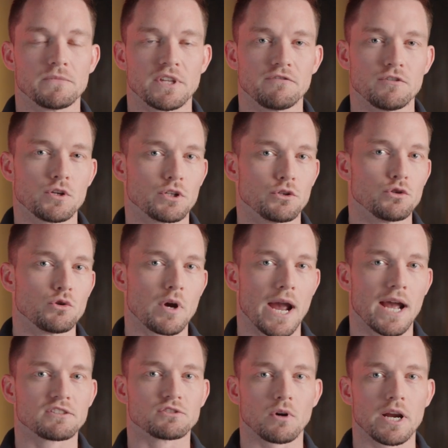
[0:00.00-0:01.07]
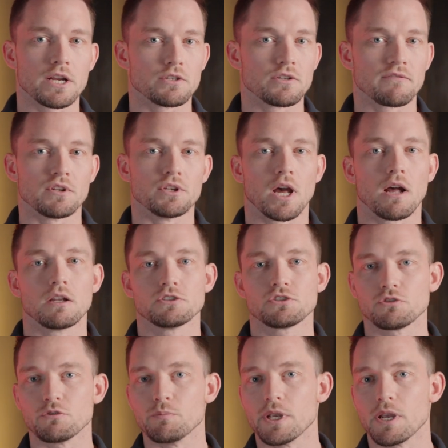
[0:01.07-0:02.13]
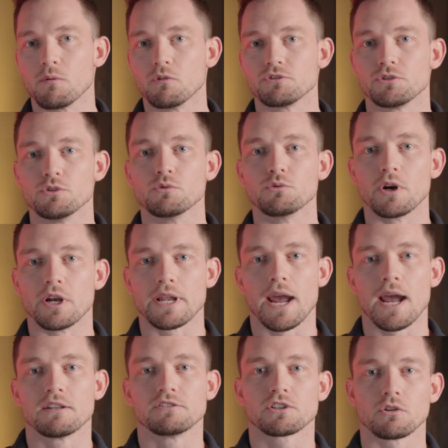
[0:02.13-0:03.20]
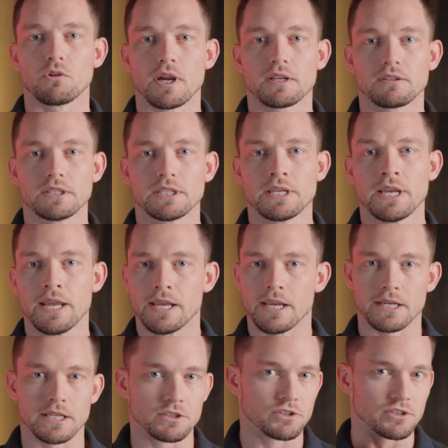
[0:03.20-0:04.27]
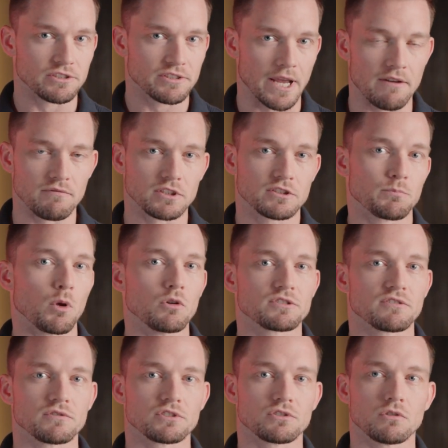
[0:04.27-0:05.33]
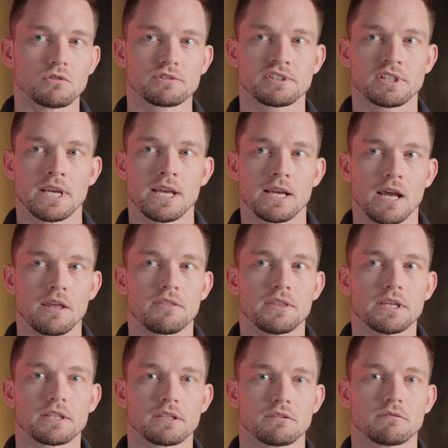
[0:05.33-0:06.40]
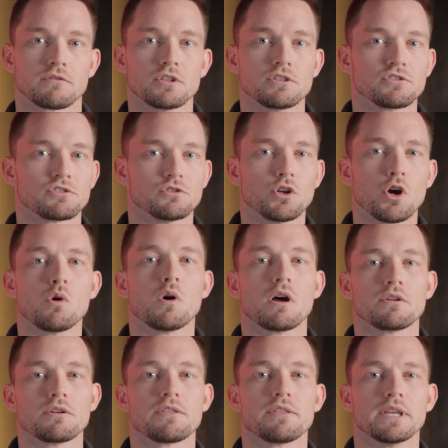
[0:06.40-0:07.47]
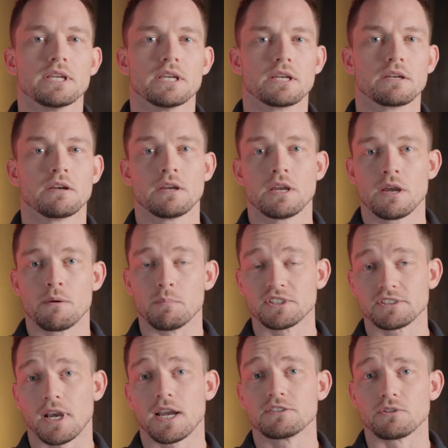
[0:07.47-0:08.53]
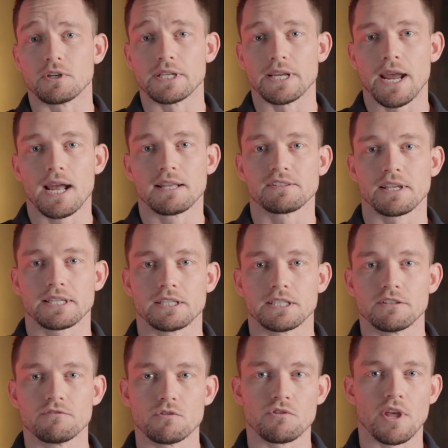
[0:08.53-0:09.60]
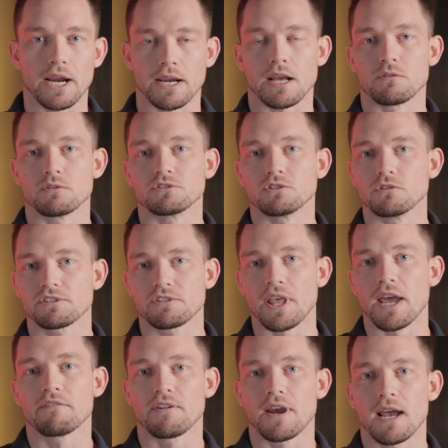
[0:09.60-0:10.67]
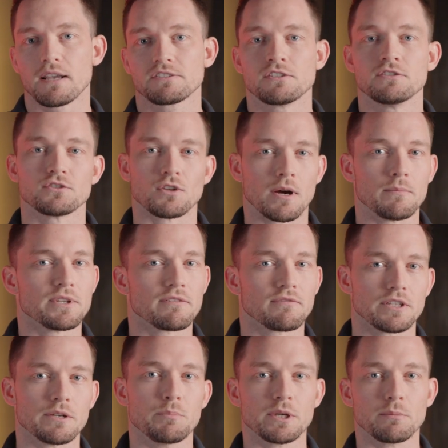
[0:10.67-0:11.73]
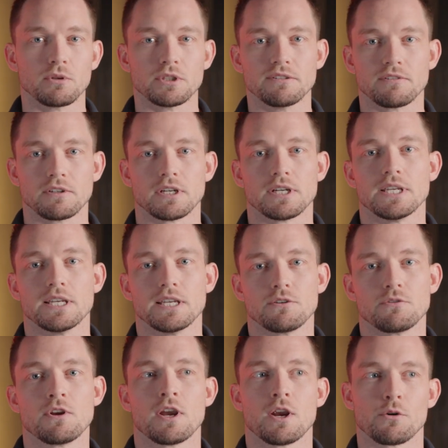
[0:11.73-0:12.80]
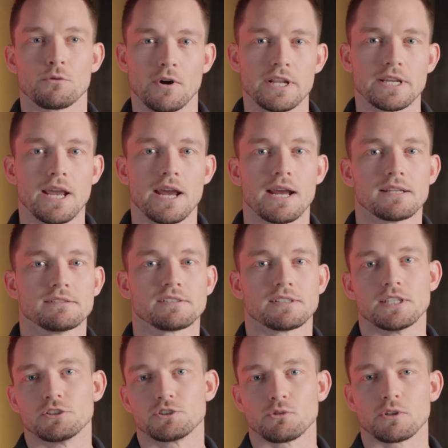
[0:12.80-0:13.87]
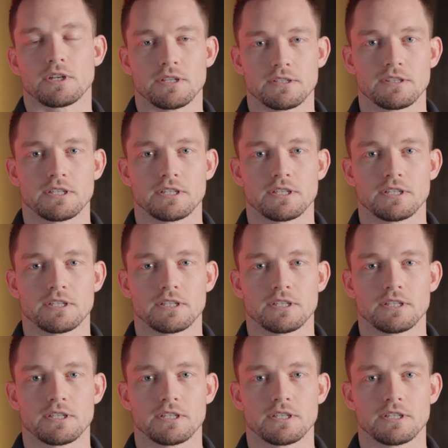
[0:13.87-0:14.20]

If you can do ads right and you have the knowledge to be able to run ads correctly, it can just have explosive results. I think there's no other thing besides running ads that can give you that kind of results that fast. So I'm definitely a big believer in running ads and shortcutting